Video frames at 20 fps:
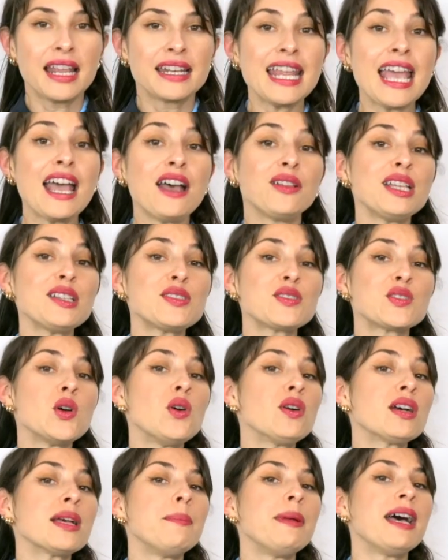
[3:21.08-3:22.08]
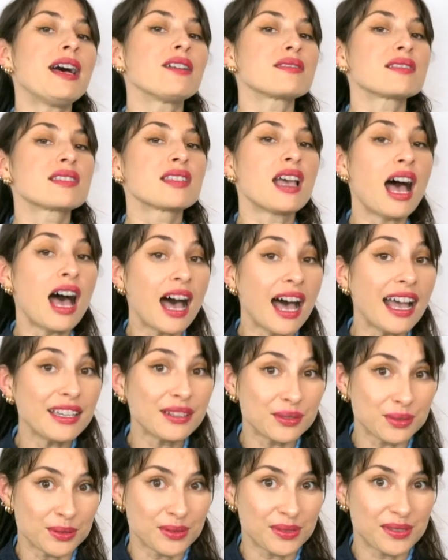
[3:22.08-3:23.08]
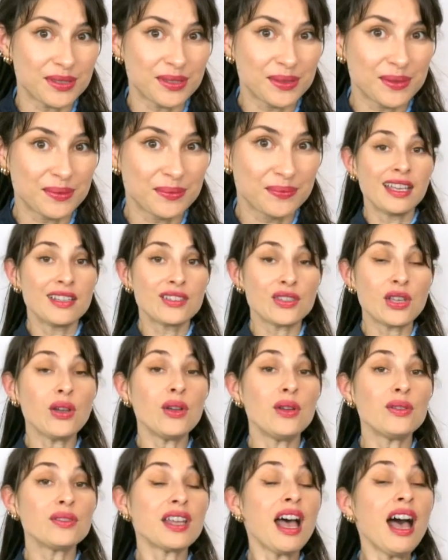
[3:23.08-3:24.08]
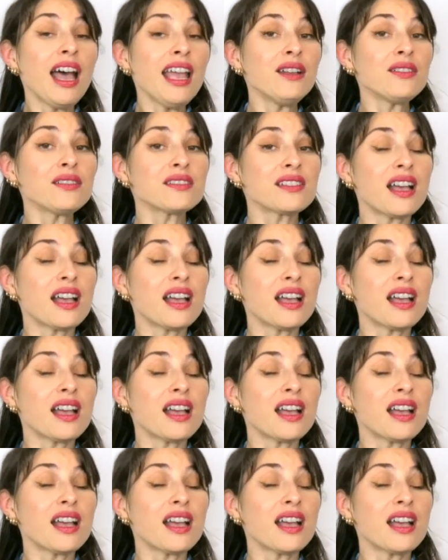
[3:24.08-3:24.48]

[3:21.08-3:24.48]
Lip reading: Now, let's talk about tiles. So tiles